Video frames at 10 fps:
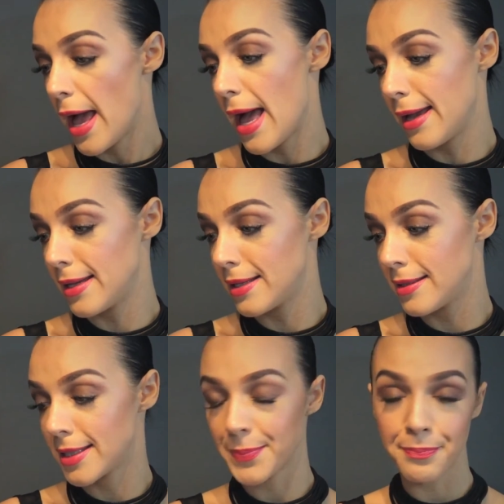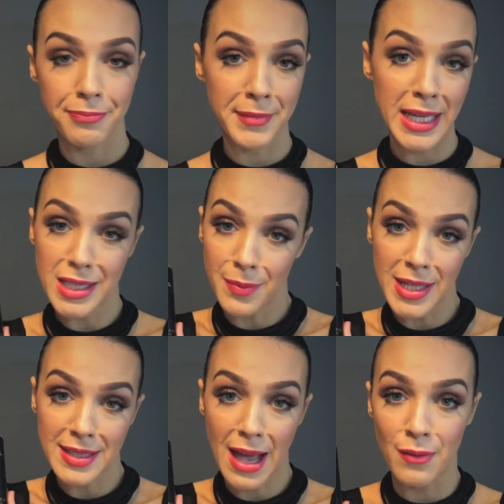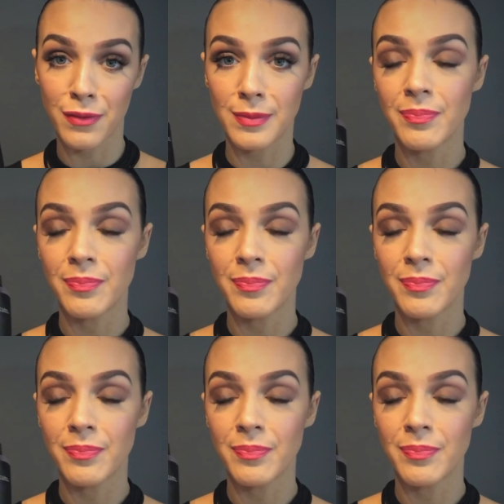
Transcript: and it's a must-have.